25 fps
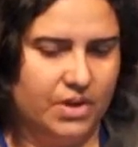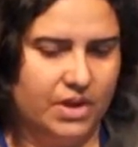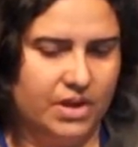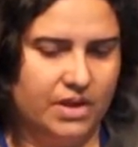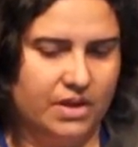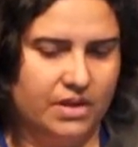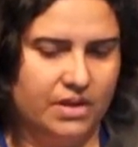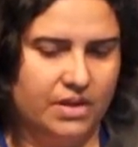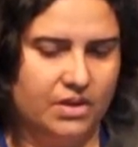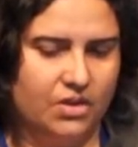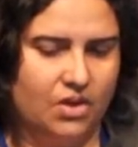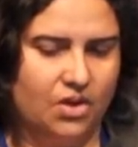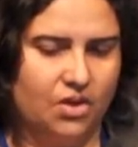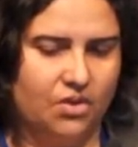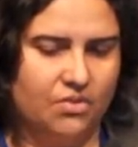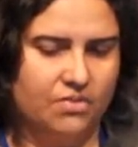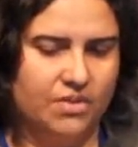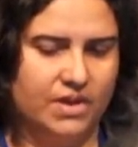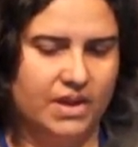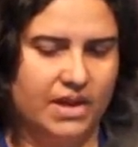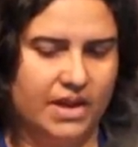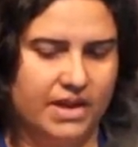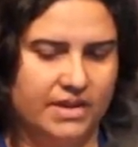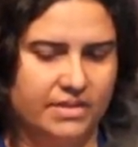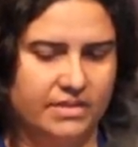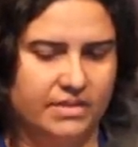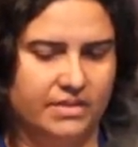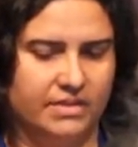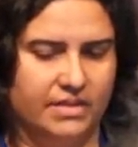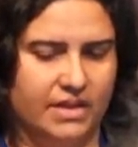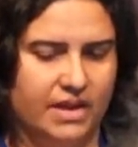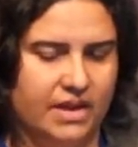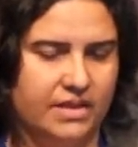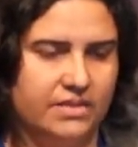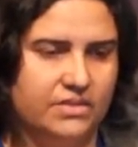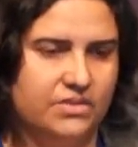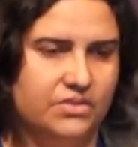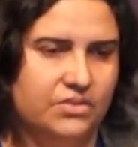we're
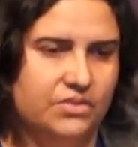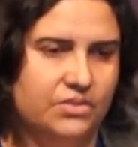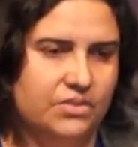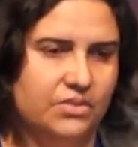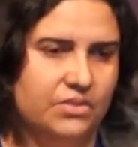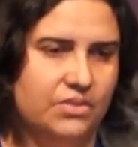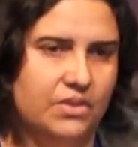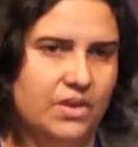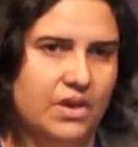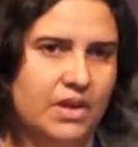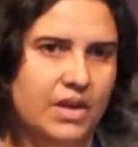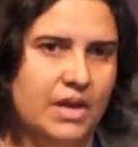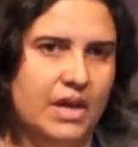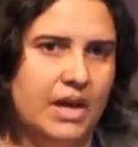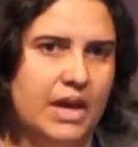correlating that to